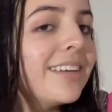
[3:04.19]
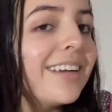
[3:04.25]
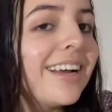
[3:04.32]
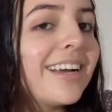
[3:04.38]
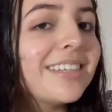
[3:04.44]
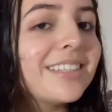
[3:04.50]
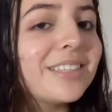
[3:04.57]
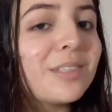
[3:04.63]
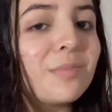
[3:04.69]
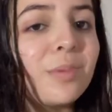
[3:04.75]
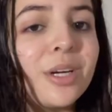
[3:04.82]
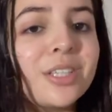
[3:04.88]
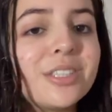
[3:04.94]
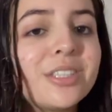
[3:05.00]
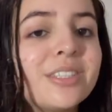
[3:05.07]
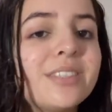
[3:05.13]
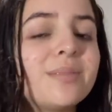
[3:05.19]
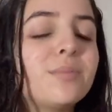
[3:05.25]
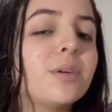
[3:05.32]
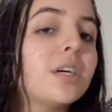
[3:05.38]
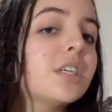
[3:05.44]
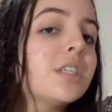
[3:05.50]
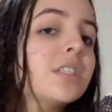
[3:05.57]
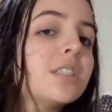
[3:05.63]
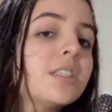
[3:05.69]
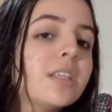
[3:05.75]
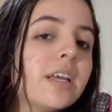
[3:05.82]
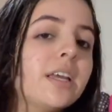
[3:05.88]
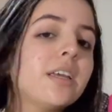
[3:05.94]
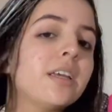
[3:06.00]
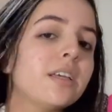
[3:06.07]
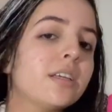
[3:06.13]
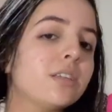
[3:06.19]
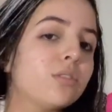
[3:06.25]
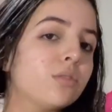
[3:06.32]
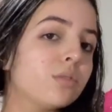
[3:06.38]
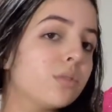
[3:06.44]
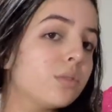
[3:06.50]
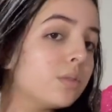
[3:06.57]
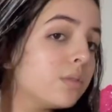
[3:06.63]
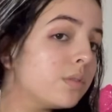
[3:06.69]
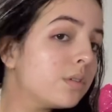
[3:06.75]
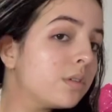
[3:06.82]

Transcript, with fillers: I just brush, brush like it through